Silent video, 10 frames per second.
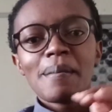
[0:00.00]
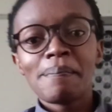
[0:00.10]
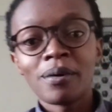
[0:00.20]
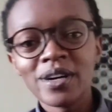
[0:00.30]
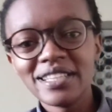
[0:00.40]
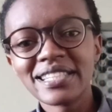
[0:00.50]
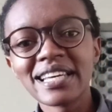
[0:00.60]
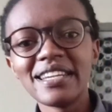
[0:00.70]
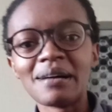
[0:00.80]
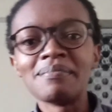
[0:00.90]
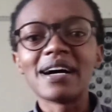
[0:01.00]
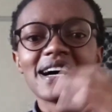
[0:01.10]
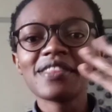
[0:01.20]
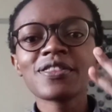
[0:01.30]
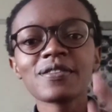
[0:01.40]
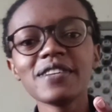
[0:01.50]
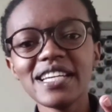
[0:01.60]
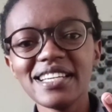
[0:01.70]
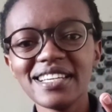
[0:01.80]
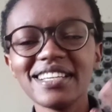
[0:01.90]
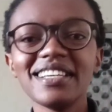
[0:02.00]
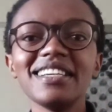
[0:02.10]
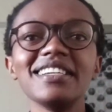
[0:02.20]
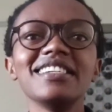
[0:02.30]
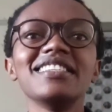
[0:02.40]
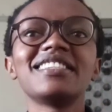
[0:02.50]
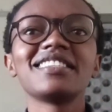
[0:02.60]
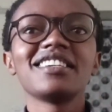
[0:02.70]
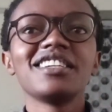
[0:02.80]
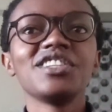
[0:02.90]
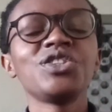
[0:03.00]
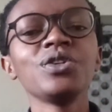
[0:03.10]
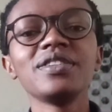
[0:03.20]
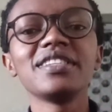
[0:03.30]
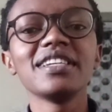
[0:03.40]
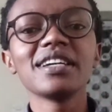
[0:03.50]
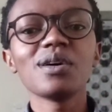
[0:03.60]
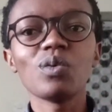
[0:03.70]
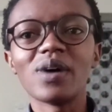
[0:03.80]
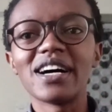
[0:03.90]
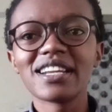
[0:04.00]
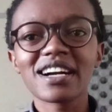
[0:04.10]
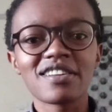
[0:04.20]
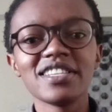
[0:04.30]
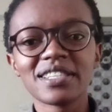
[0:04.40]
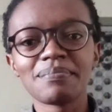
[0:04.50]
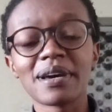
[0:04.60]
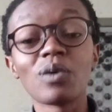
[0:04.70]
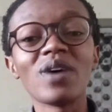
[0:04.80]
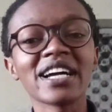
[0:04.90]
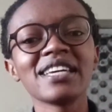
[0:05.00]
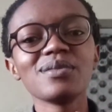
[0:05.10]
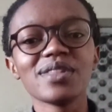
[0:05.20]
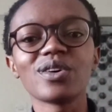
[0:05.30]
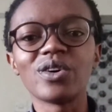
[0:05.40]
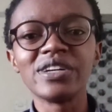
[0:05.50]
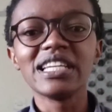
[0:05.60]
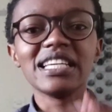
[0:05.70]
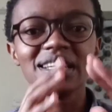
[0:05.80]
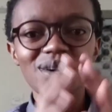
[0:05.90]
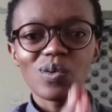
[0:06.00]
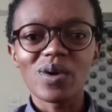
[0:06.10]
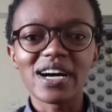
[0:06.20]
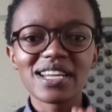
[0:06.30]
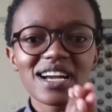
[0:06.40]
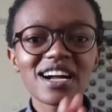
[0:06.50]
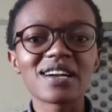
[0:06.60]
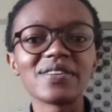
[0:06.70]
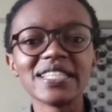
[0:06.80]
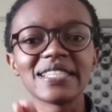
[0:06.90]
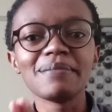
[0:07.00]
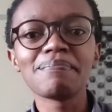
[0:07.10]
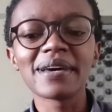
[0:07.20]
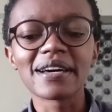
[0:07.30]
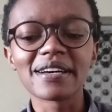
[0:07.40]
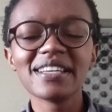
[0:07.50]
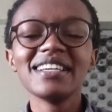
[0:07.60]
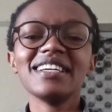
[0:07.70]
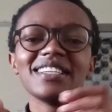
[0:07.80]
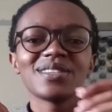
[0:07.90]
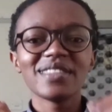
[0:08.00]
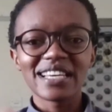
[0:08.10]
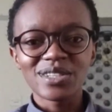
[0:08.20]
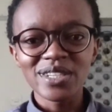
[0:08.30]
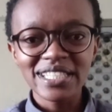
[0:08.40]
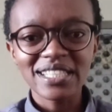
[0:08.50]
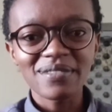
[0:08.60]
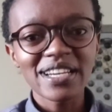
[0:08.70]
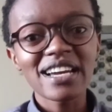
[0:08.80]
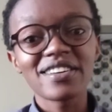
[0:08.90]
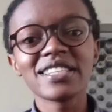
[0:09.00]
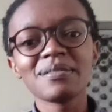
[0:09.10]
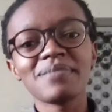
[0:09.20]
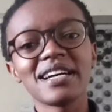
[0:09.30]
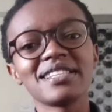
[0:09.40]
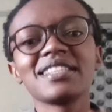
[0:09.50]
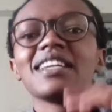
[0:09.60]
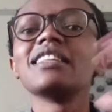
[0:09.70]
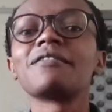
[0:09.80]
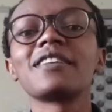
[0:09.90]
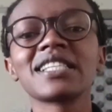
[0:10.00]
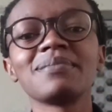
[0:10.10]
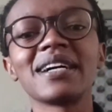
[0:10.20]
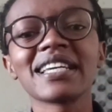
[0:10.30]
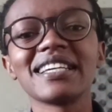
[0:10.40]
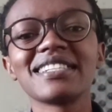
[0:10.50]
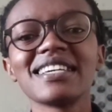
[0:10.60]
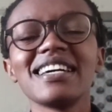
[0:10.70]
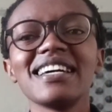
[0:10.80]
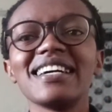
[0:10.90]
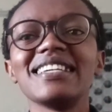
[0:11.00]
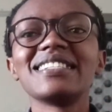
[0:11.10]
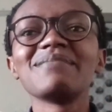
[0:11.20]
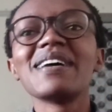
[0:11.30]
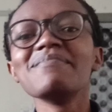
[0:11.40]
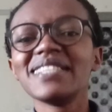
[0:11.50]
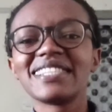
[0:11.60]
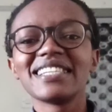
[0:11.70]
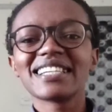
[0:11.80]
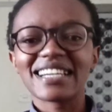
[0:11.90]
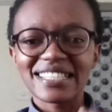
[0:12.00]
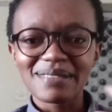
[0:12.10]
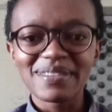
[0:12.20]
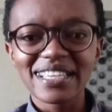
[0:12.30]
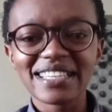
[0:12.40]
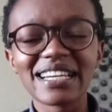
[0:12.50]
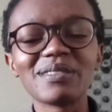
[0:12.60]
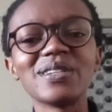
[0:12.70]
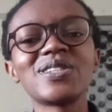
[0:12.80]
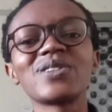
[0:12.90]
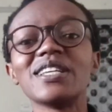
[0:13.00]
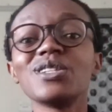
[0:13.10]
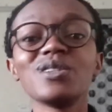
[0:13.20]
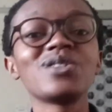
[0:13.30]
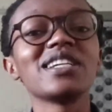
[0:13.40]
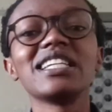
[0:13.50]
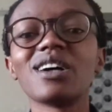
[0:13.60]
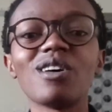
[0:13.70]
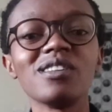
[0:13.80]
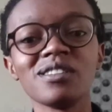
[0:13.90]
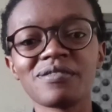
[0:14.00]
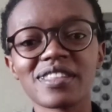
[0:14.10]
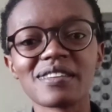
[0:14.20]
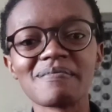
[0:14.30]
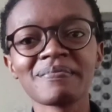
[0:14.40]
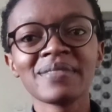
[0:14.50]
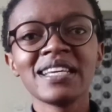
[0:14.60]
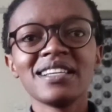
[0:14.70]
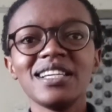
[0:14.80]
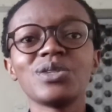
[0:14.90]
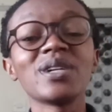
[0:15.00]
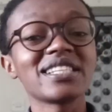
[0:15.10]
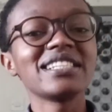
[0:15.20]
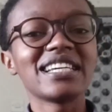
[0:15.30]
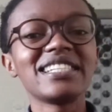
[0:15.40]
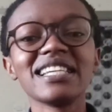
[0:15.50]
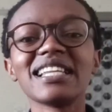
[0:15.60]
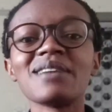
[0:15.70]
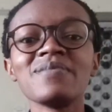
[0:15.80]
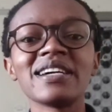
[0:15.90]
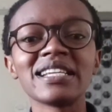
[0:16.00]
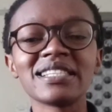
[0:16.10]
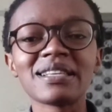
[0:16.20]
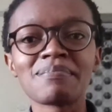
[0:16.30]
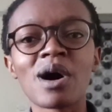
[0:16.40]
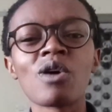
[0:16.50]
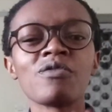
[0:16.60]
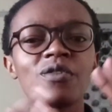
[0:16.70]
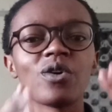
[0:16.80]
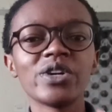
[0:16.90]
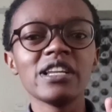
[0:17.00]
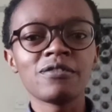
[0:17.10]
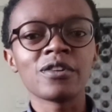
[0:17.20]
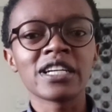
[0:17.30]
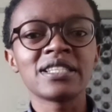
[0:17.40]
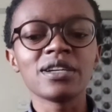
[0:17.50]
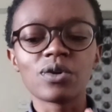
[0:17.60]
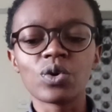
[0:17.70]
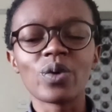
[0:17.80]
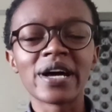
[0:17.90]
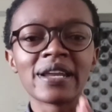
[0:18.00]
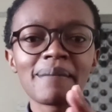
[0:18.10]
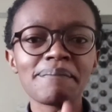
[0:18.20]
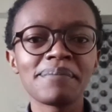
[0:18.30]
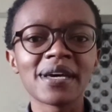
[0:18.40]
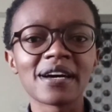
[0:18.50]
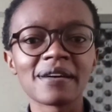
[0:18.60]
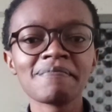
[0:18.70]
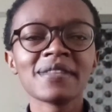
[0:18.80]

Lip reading: Point number 3 is choosing one currency pair, working with only one currency pair. So there are 27 currency pairs in the Forex market, and my mistake as a beginner was trying to trade all of them. It wasn't until I realized the power of only focusing on one pair.